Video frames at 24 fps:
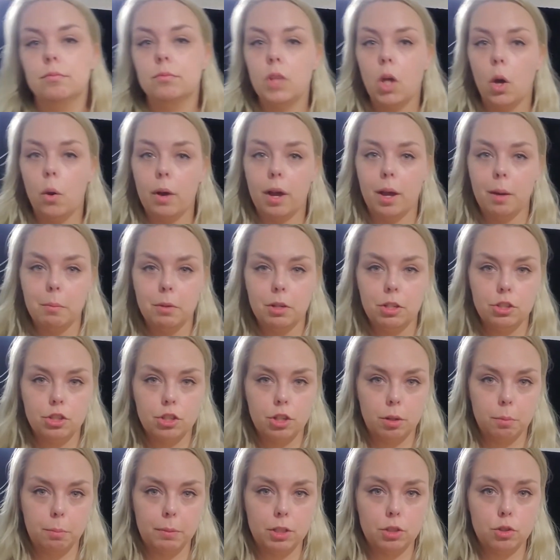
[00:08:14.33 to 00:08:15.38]
Okay, I'm going to
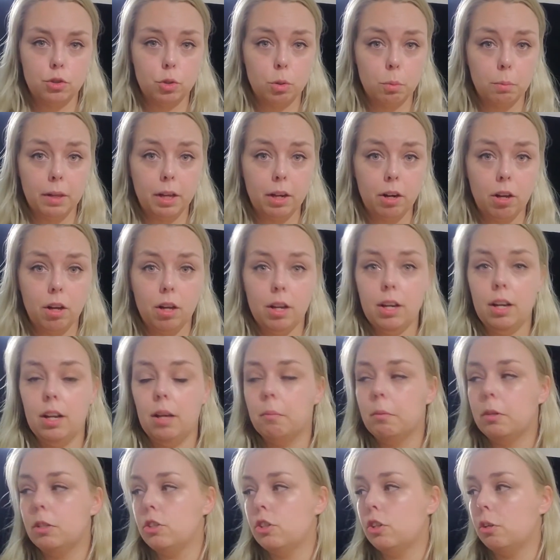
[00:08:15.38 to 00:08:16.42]
turn my strobe light on.
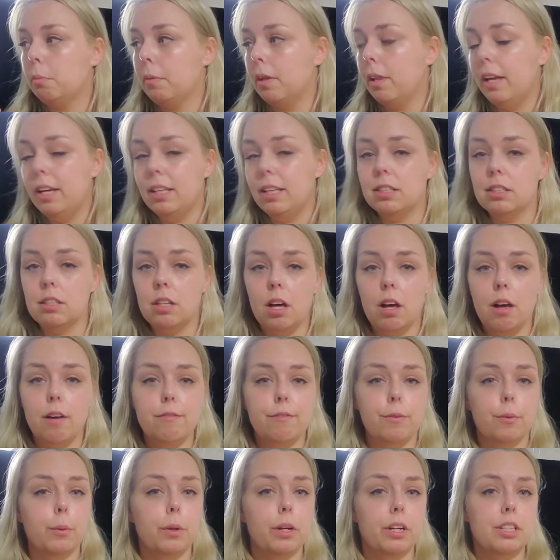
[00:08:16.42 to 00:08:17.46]
I'm going to turn my lights off.
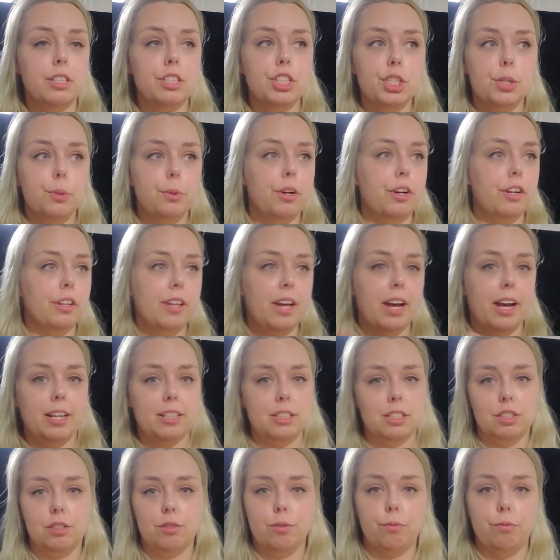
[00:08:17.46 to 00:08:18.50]
We're going to do our
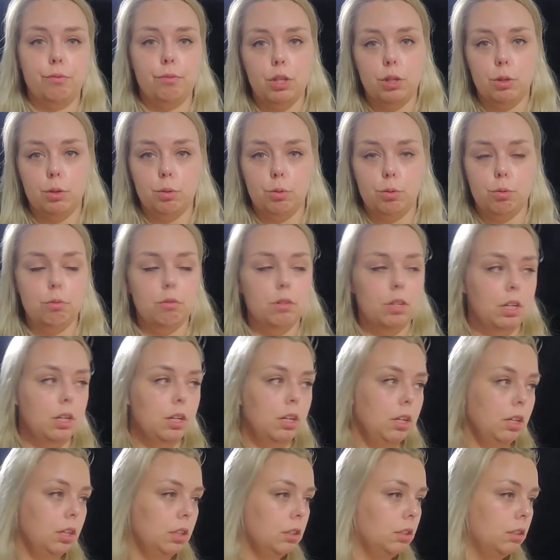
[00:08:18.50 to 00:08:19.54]
last few
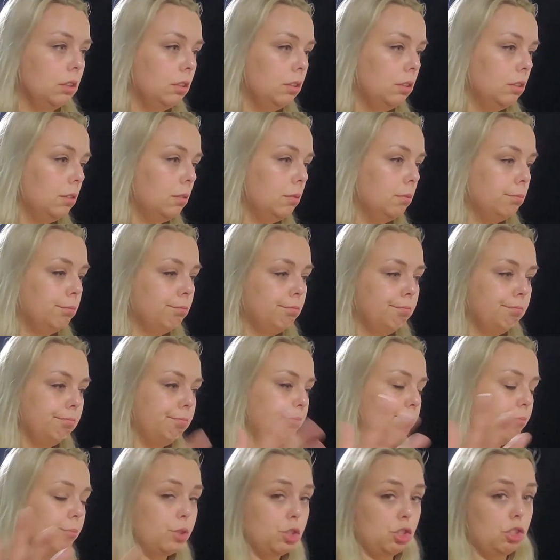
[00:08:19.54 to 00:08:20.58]

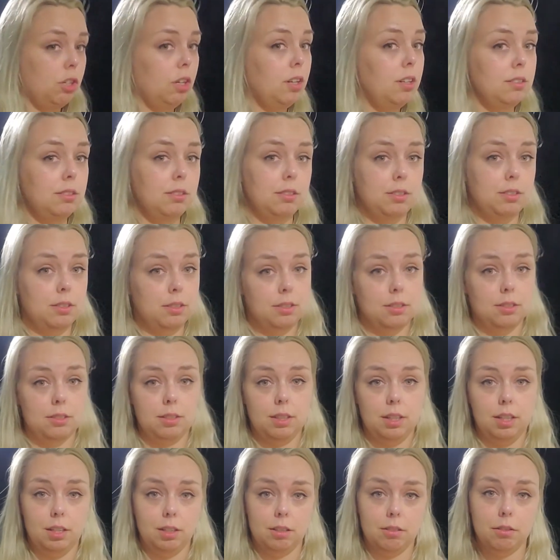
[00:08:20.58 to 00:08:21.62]
shots
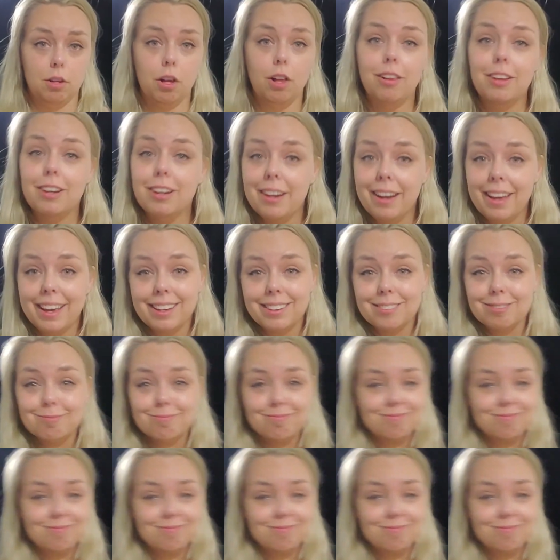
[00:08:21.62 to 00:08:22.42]
and call it a night.